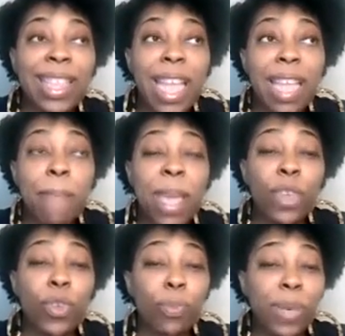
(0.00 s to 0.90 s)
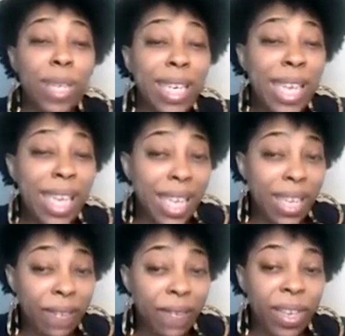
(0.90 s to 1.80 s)
they make you
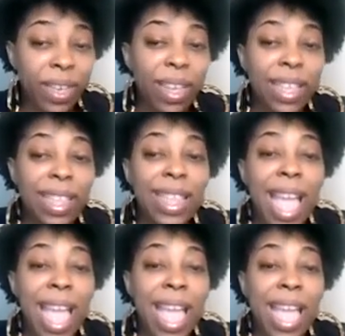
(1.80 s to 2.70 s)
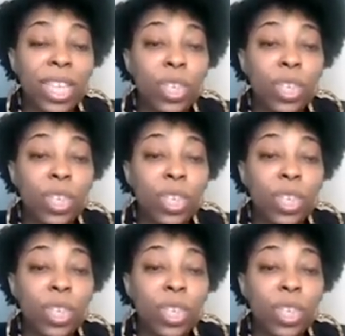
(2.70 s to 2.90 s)
believe that